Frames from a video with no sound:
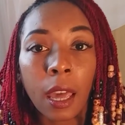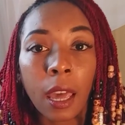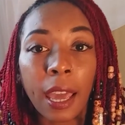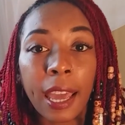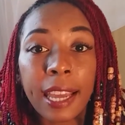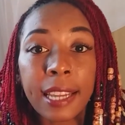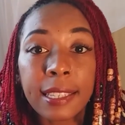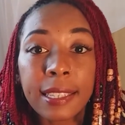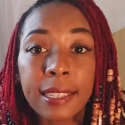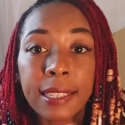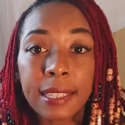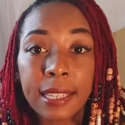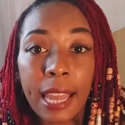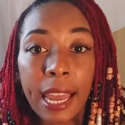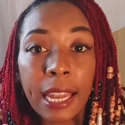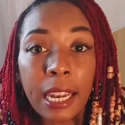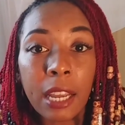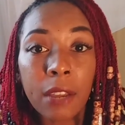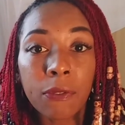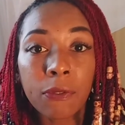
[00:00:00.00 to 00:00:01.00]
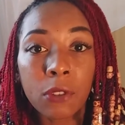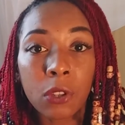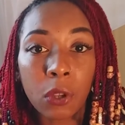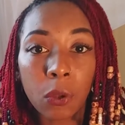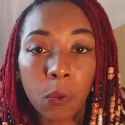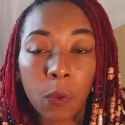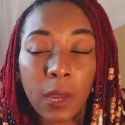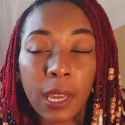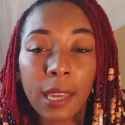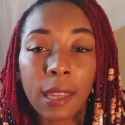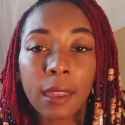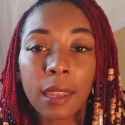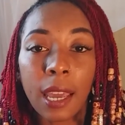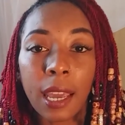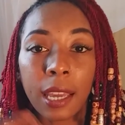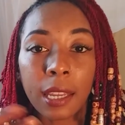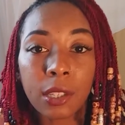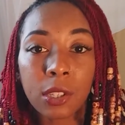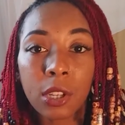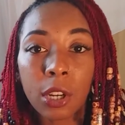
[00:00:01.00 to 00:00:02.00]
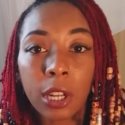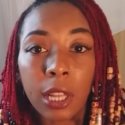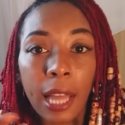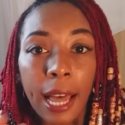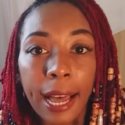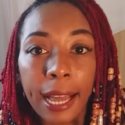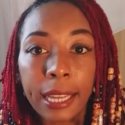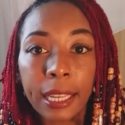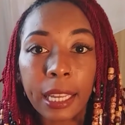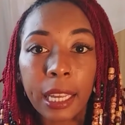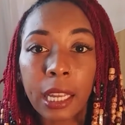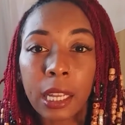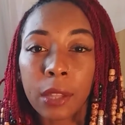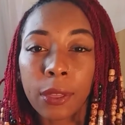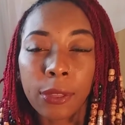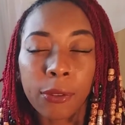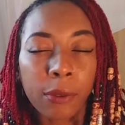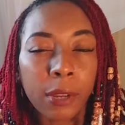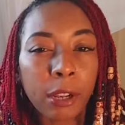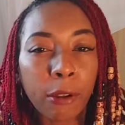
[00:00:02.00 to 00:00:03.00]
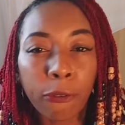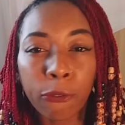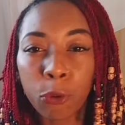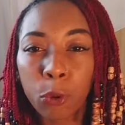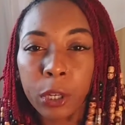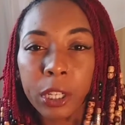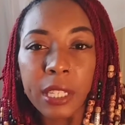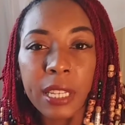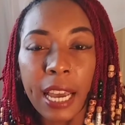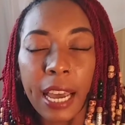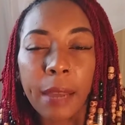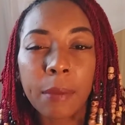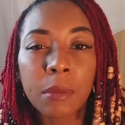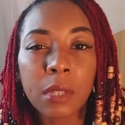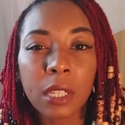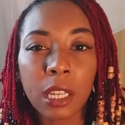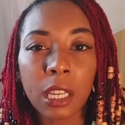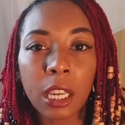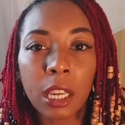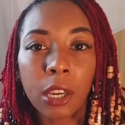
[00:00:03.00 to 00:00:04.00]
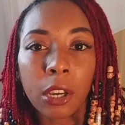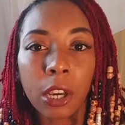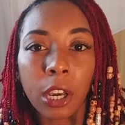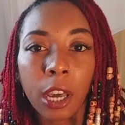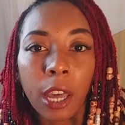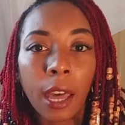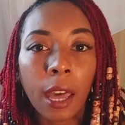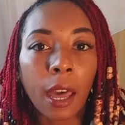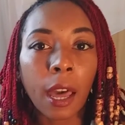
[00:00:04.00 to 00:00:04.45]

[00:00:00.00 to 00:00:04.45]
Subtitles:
instead of doing the interlocking 3 to 4 times a year,